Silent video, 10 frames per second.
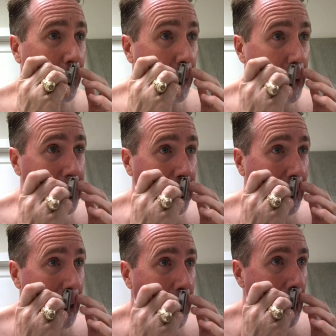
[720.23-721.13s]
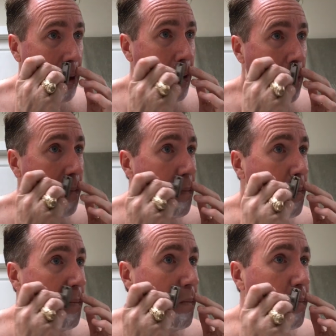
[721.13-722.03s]
we went to it
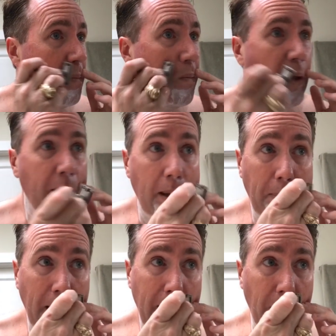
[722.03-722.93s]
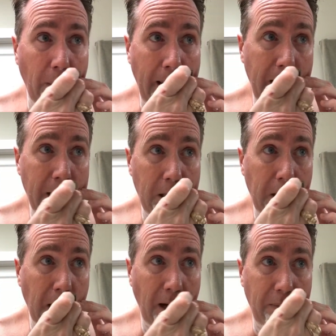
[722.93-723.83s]
and they played a
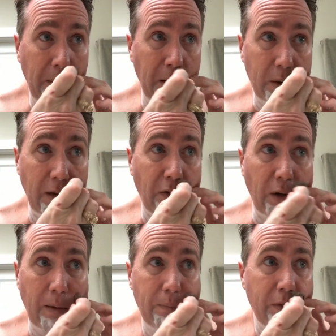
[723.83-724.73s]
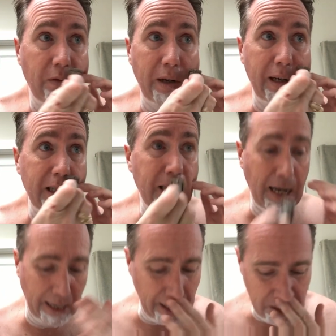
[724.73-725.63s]
range of music from the various
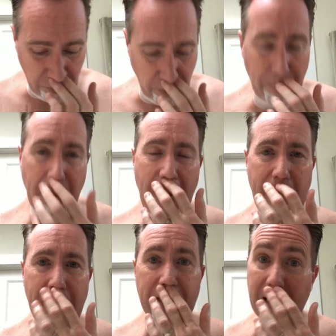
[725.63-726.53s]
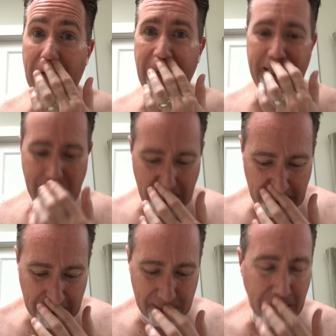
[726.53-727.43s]
decades, from the 80s, 70s,
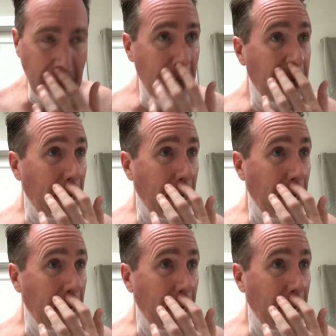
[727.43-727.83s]
80s,